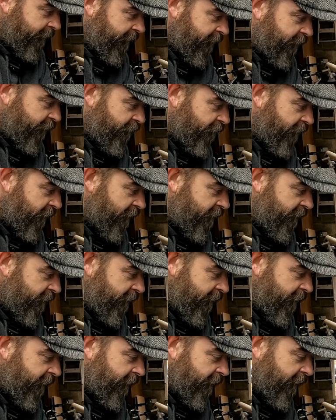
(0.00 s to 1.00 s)
this
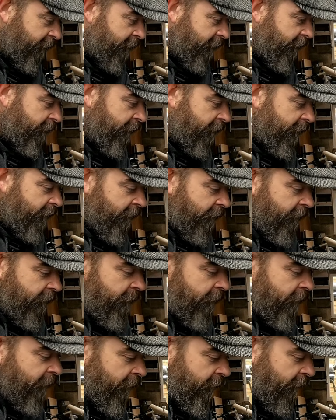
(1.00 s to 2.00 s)
grease
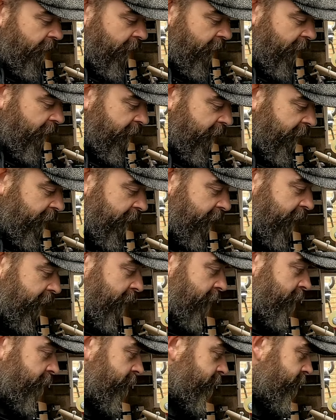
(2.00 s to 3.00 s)
on
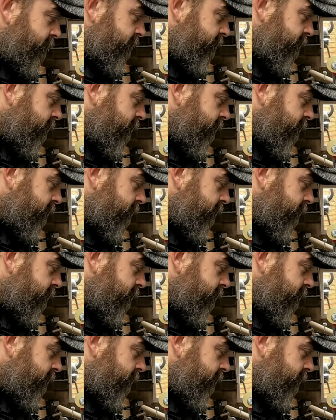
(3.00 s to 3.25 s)
the